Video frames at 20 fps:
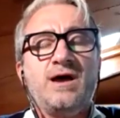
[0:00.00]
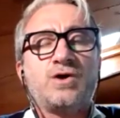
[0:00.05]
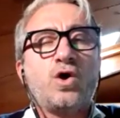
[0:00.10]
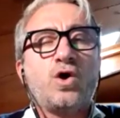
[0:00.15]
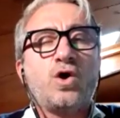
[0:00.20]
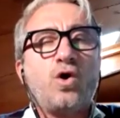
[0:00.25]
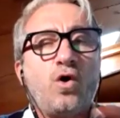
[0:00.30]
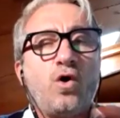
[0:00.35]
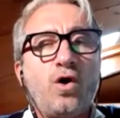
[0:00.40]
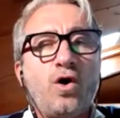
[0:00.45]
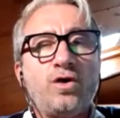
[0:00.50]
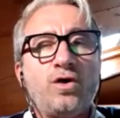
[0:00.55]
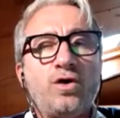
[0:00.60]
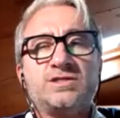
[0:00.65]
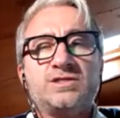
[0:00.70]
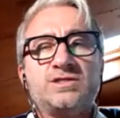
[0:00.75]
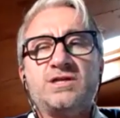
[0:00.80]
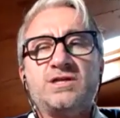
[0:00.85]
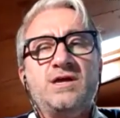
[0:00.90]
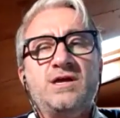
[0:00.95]

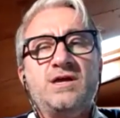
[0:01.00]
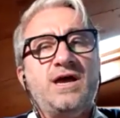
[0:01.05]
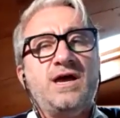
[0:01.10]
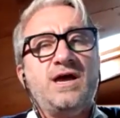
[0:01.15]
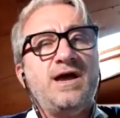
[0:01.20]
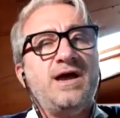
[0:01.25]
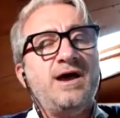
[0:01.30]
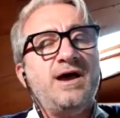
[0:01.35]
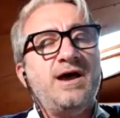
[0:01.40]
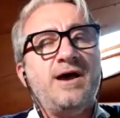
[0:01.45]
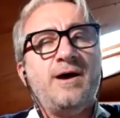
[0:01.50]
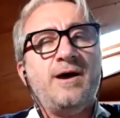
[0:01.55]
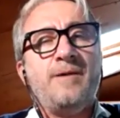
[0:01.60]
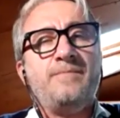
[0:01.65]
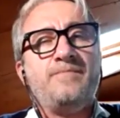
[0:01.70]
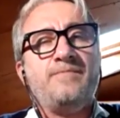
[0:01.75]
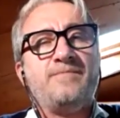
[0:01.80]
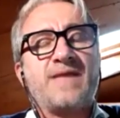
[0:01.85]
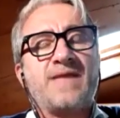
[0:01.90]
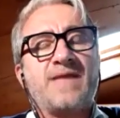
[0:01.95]
calls,
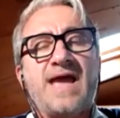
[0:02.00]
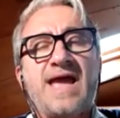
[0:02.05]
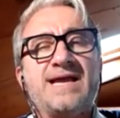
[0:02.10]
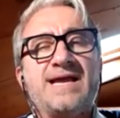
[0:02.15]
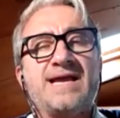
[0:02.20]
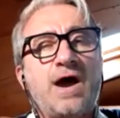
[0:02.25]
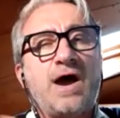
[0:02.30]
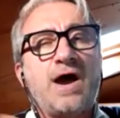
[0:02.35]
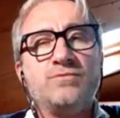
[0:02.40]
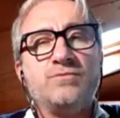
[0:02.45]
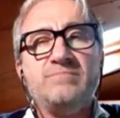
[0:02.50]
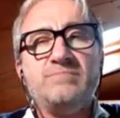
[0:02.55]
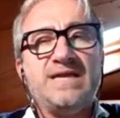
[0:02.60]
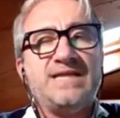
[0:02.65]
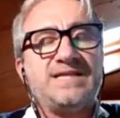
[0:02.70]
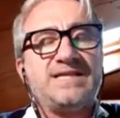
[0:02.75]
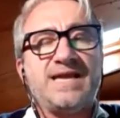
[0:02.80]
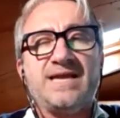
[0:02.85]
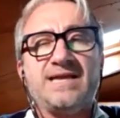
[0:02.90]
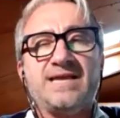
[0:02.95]
hangout
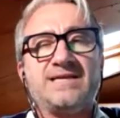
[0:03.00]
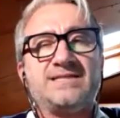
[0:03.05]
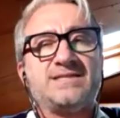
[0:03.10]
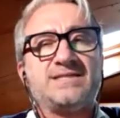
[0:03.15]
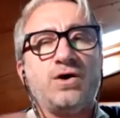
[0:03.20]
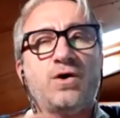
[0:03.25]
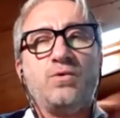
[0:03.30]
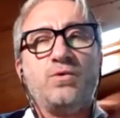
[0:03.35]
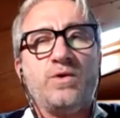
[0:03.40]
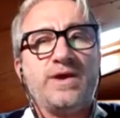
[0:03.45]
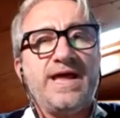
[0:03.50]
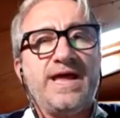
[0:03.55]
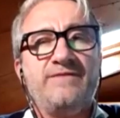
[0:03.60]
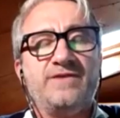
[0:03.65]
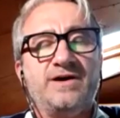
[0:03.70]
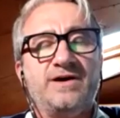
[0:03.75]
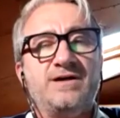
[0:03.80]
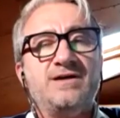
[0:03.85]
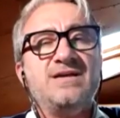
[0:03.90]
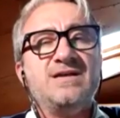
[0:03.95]
meetings or
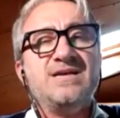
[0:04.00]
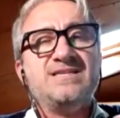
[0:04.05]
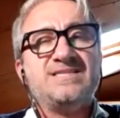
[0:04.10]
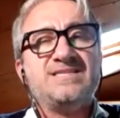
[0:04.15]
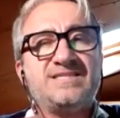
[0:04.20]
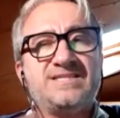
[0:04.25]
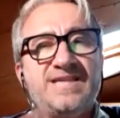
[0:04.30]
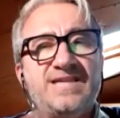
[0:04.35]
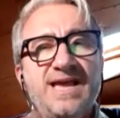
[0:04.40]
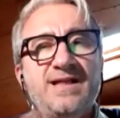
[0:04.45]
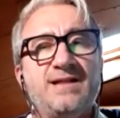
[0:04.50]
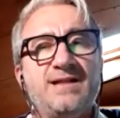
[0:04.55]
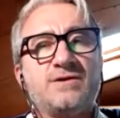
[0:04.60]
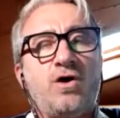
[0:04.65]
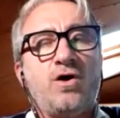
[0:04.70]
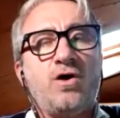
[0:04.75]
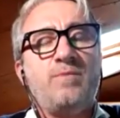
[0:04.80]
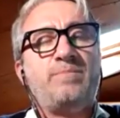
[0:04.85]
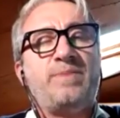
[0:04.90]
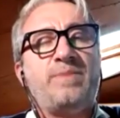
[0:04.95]
whatever, still
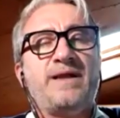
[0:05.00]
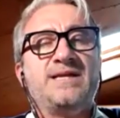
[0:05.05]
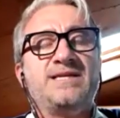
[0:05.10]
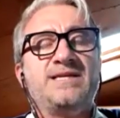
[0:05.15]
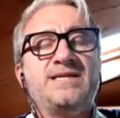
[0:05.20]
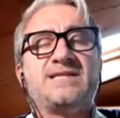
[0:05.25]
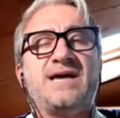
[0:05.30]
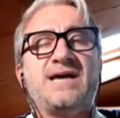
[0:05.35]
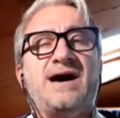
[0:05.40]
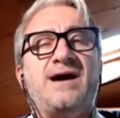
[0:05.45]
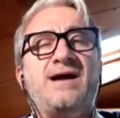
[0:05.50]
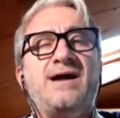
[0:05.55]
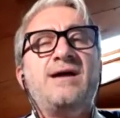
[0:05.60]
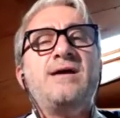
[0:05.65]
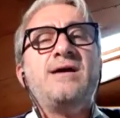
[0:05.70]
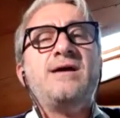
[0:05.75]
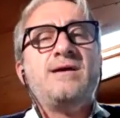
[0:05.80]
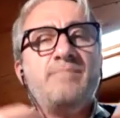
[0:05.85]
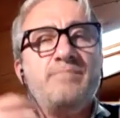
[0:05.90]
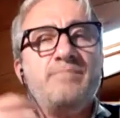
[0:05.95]
companies are
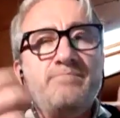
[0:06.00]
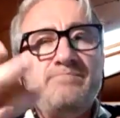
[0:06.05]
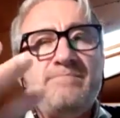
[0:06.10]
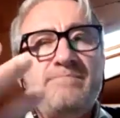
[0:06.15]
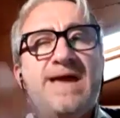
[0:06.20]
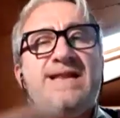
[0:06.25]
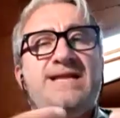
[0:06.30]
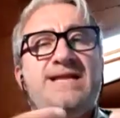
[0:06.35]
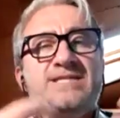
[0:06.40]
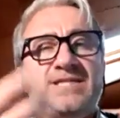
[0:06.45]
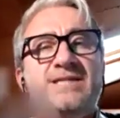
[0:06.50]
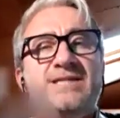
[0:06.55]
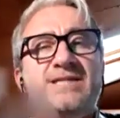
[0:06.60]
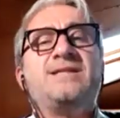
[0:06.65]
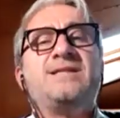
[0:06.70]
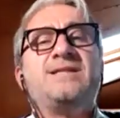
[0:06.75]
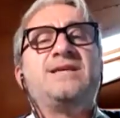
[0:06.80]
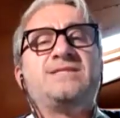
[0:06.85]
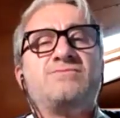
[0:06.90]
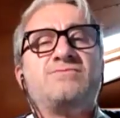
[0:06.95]
managing
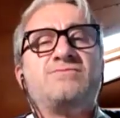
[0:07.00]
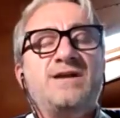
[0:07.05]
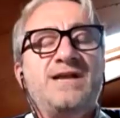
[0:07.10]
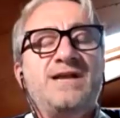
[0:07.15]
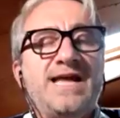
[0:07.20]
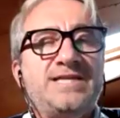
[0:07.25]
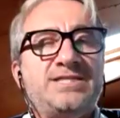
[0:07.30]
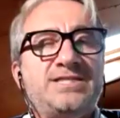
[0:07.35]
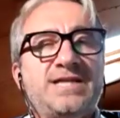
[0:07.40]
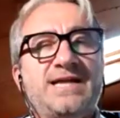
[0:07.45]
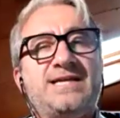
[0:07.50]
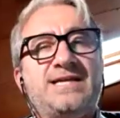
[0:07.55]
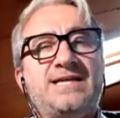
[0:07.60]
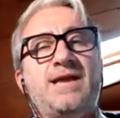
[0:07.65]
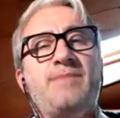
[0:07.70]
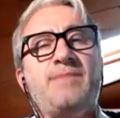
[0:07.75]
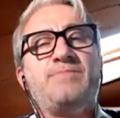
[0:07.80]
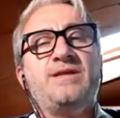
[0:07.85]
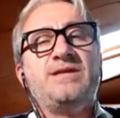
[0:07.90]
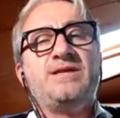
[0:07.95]
this relation,
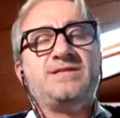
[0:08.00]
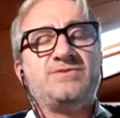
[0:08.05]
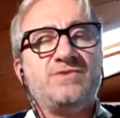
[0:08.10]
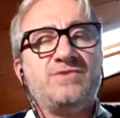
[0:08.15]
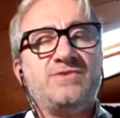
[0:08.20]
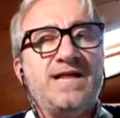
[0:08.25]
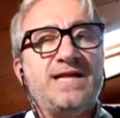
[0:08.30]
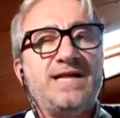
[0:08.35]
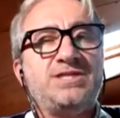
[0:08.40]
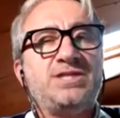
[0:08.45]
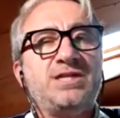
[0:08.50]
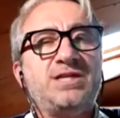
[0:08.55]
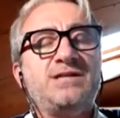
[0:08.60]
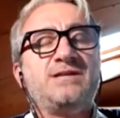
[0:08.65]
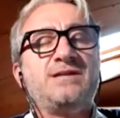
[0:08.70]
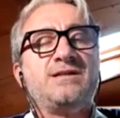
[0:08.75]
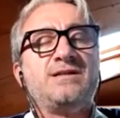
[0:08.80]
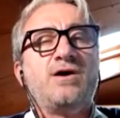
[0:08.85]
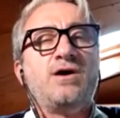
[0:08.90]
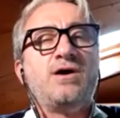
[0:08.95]
keep this relation
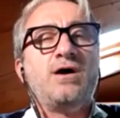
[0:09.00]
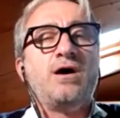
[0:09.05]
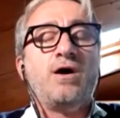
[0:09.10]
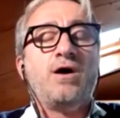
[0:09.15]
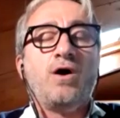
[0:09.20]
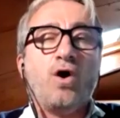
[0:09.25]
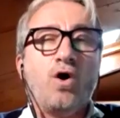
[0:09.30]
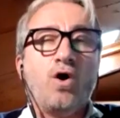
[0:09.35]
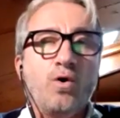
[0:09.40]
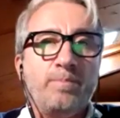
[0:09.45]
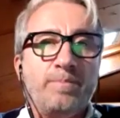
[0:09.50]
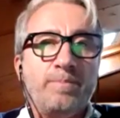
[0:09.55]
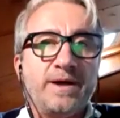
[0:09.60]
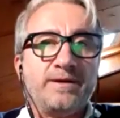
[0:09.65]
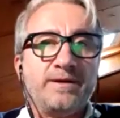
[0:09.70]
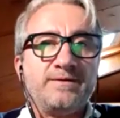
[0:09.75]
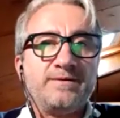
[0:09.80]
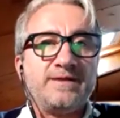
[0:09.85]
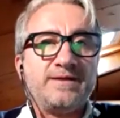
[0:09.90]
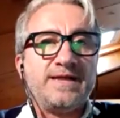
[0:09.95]
open.
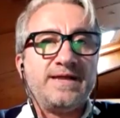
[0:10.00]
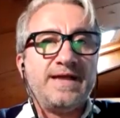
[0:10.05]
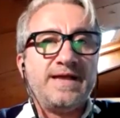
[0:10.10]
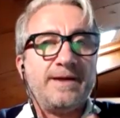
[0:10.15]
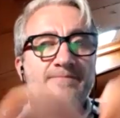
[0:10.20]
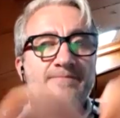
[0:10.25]
Yeah.